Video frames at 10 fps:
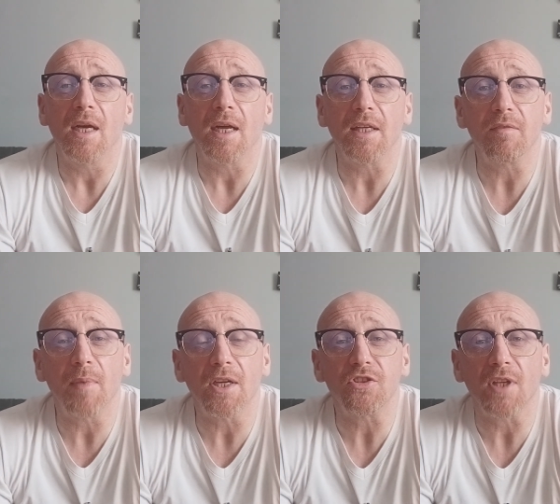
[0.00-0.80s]
and they've
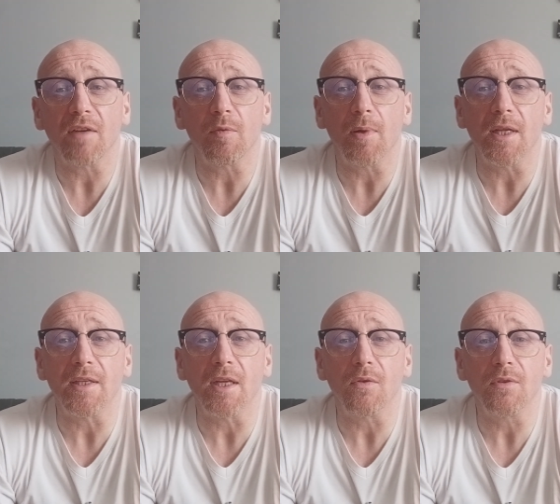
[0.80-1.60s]
managed to have it played
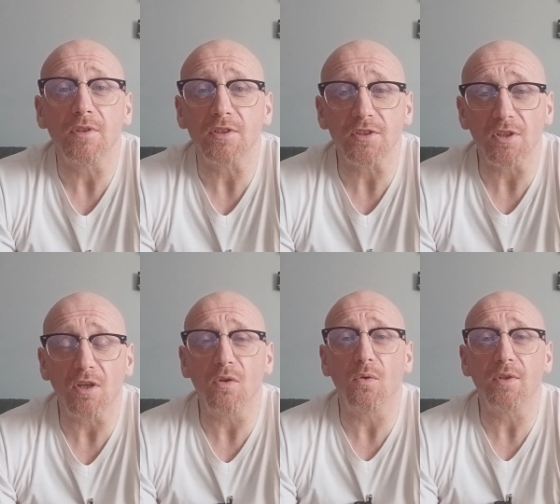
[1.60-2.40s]
down. This is an
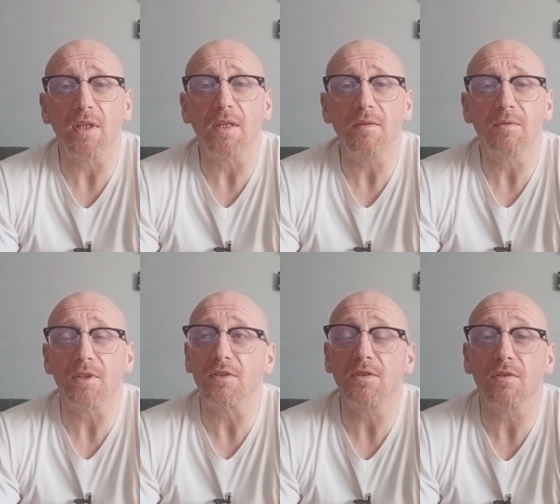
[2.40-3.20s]
ongoing thing.
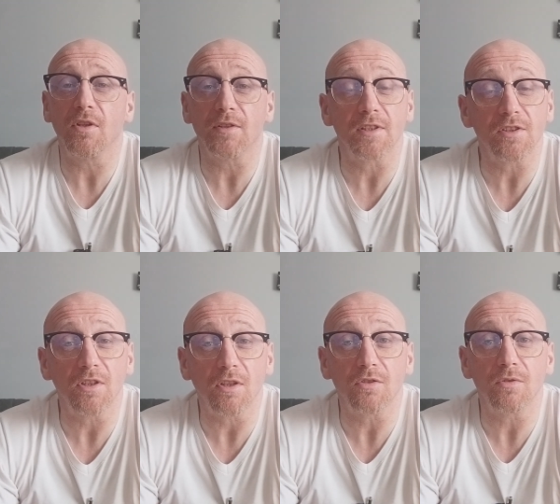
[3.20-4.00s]
This is
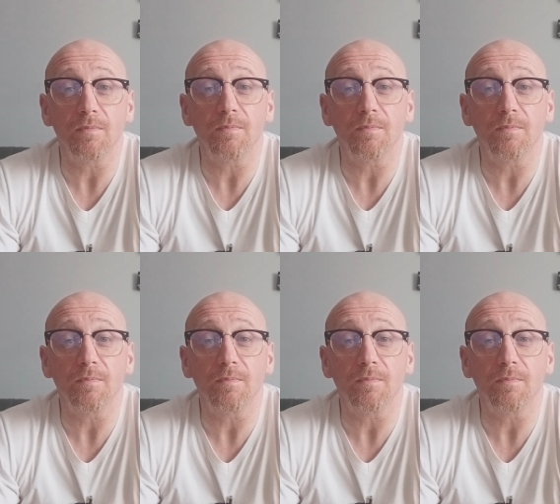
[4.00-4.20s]
not